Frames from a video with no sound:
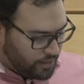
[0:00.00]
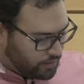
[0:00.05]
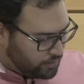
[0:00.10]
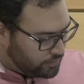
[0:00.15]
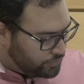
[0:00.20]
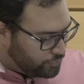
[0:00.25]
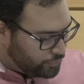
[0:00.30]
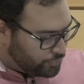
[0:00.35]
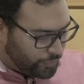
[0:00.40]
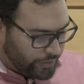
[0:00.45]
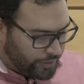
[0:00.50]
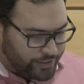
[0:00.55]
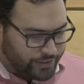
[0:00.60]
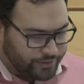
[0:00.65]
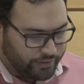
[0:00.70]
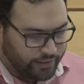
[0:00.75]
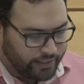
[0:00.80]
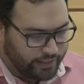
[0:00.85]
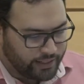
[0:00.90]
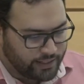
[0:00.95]
just raise
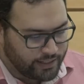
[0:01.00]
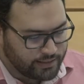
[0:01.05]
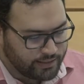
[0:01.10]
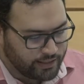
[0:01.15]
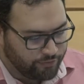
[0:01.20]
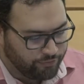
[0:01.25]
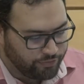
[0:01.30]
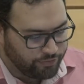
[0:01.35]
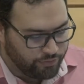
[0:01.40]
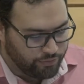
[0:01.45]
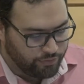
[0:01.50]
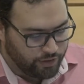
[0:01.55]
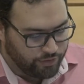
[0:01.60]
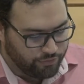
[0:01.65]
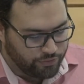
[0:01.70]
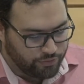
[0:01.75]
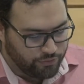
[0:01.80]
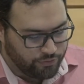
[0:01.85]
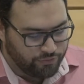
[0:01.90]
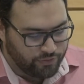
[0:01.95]
your hands if
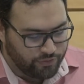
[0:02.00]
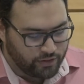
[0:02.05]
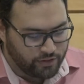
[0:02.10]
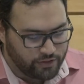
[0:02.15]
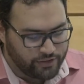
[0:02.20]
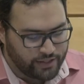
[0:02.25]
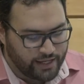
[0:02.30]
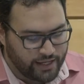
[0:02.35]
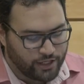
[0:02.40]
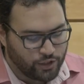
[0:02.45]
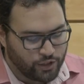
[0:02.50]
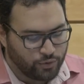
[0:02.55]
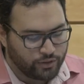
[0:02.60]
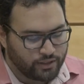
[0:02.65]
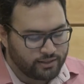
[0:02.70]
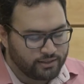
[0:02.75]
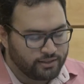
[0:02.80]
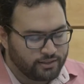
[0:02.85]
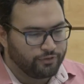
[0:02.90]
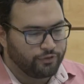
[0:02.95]
you feel that you
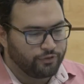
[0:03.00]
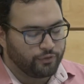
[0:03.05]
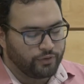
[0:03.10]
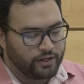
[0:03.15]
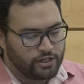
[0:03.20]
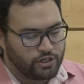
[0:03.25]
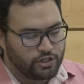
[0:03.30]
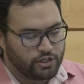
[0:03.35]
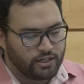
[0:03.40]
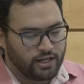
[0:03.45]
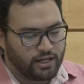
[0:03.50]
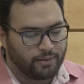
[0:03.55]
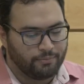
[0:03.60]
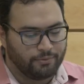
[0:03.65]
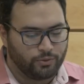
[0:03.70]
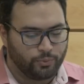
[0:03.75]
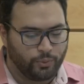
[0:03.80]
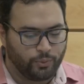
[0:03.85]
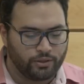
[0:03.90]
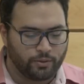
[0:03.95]
can differentiate
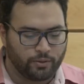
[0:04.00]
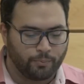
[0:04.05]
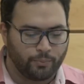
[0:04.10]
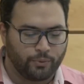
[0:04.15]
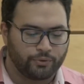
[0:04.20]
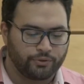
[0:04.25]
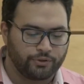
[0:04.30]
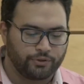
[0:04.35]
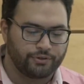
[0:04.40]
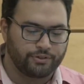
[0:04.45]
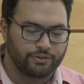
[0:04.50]
between the poorer